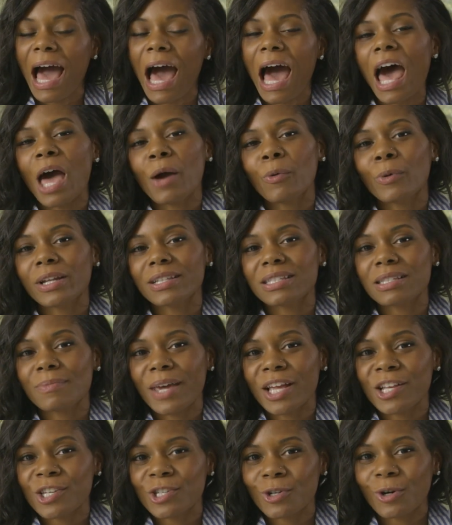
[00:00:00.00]
I wanted to
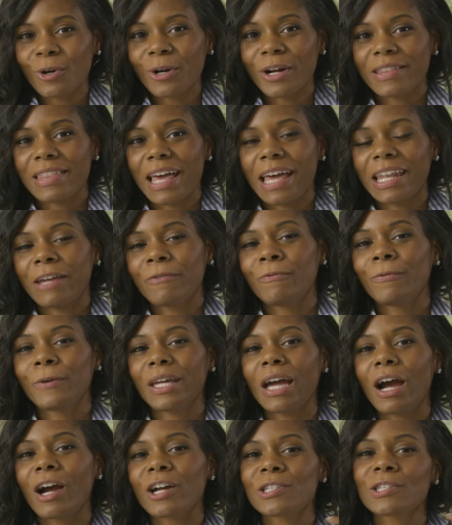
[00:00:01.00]
make sure that if
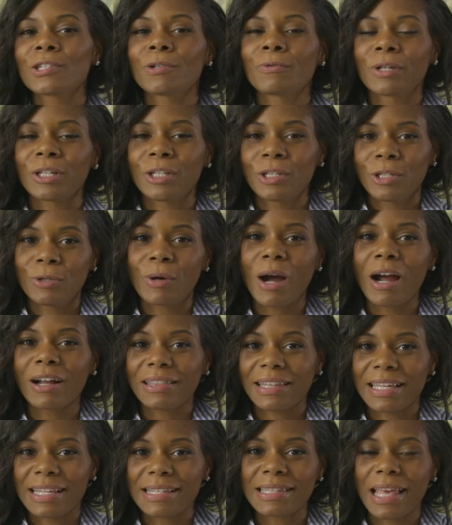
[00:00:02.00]
we are to renew
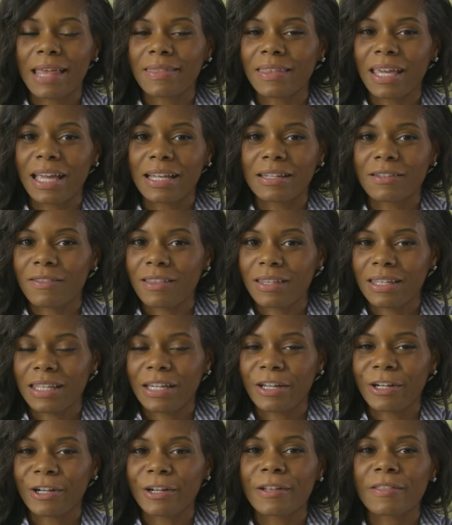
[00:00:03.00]
our lease at the end of the
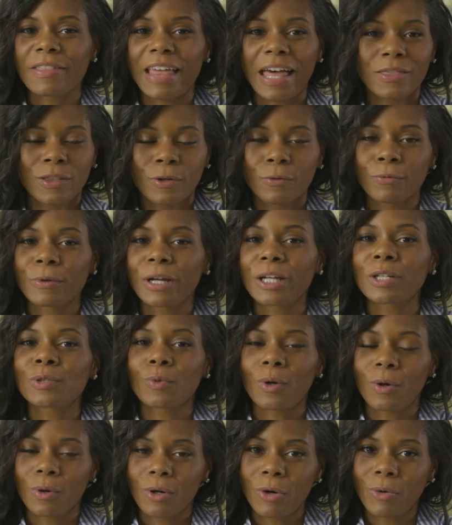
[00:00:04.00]
year, that the rent
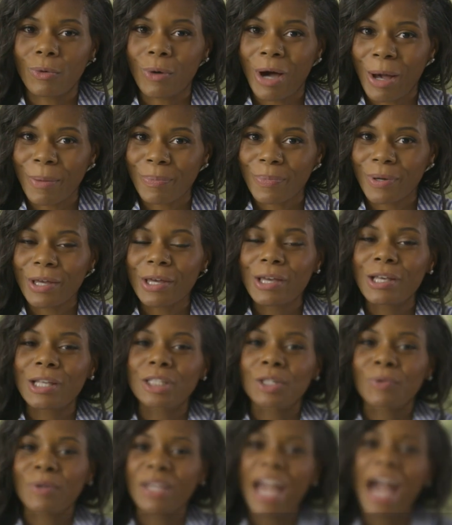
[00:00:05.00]
won't go up.
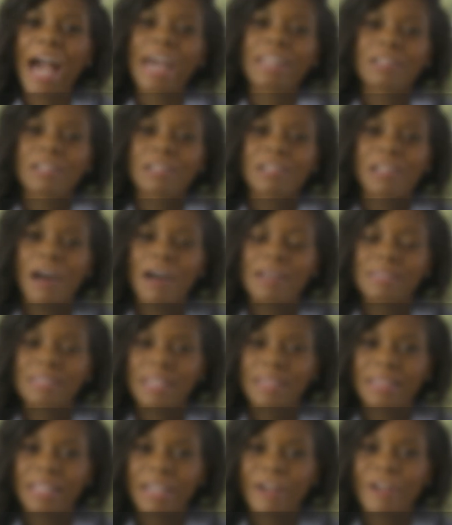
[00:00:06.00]
So, we added a clause
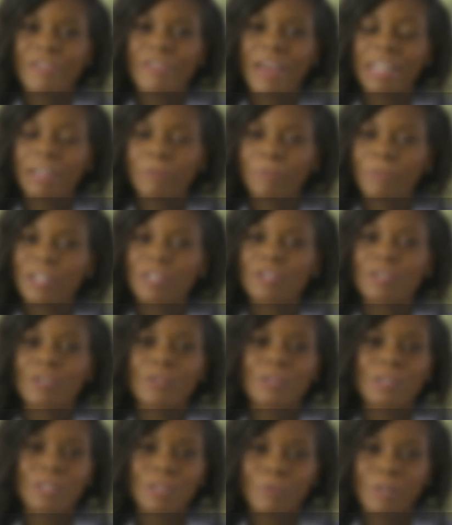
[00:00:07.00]
in there that if we
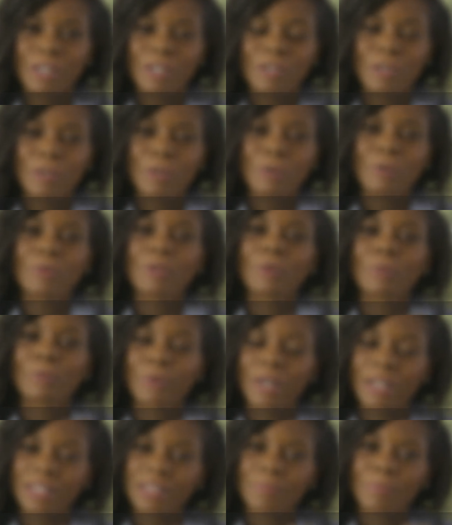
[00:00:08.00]
choose to renew, the
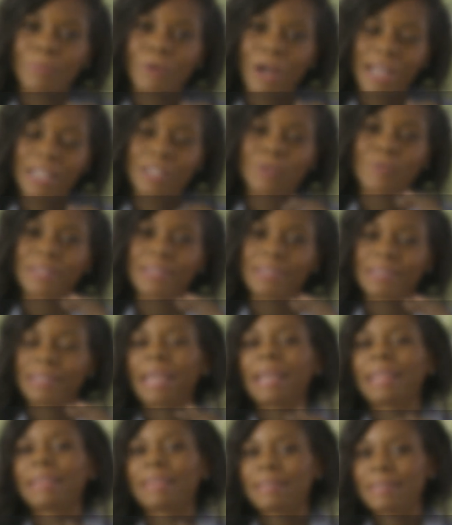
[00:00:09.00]
rent price would
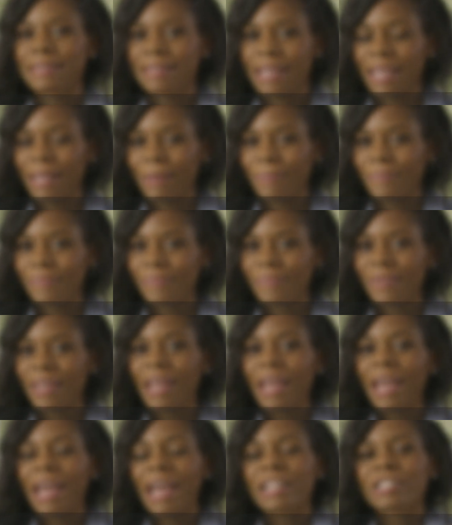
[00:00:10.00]
stay the same.
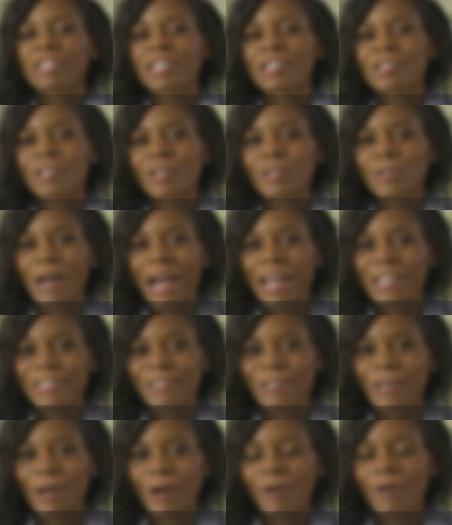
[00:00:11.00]
And just so you guys
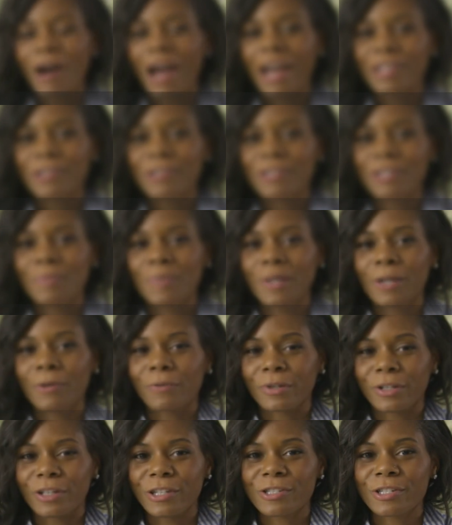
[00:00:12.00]
know, I used to be a
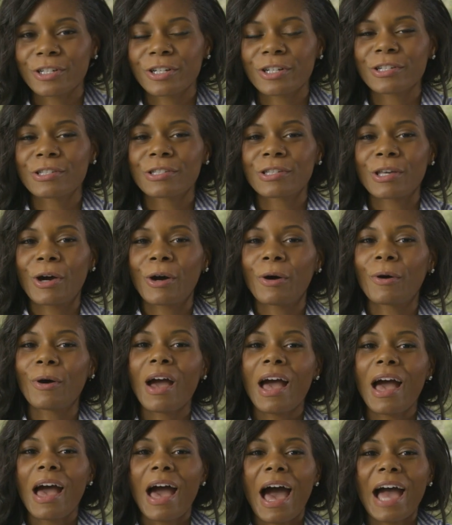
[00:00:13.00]
realtor, so
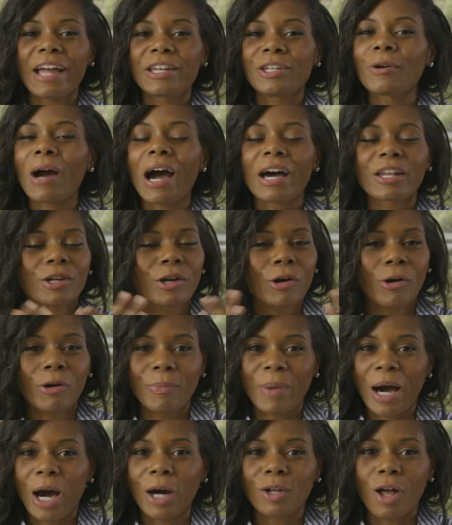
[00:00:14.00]
I knew how to go
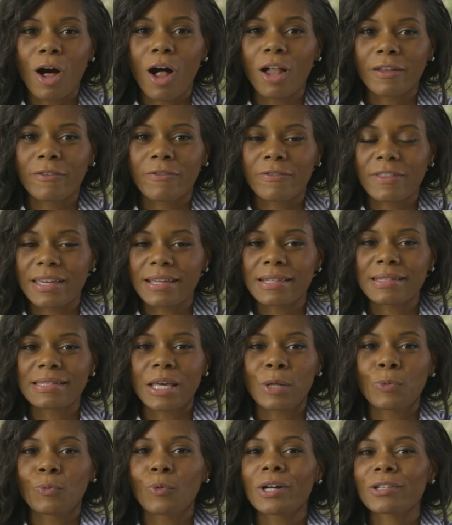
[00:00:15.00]
about all of this
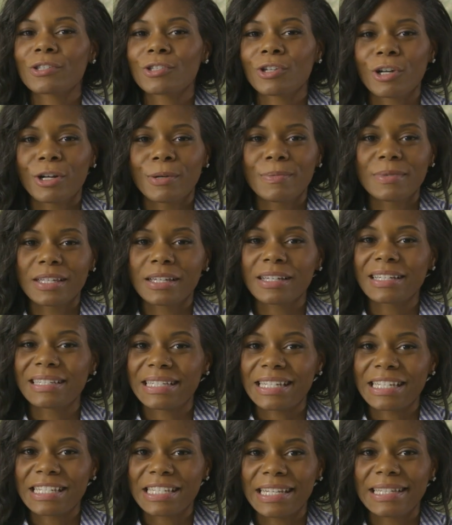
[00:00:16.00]
and what terms and
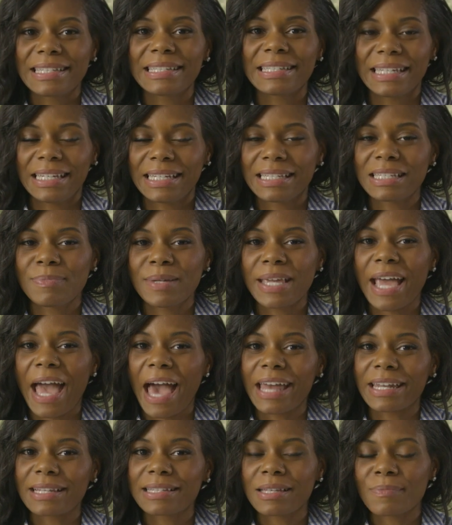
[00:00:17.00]
conditions needed to be
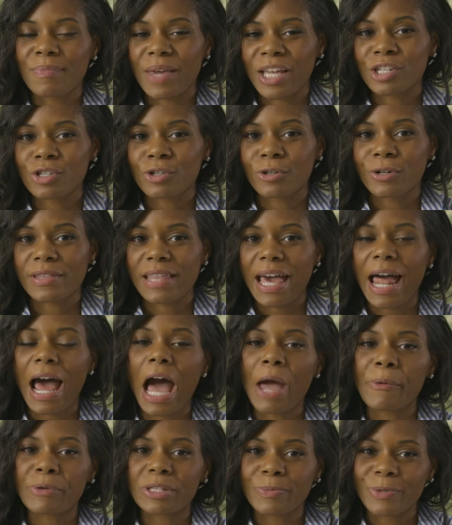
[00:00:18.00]
added to make sure that
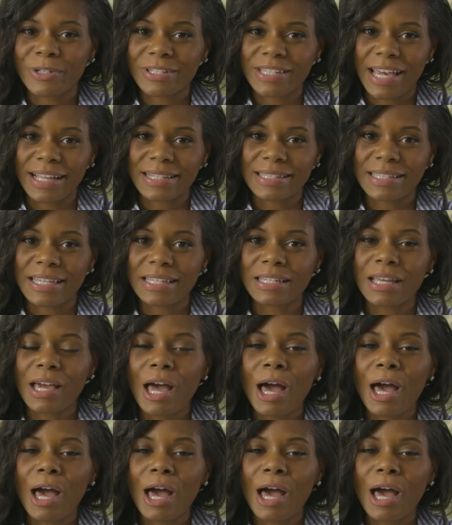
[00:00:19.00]
I was protected.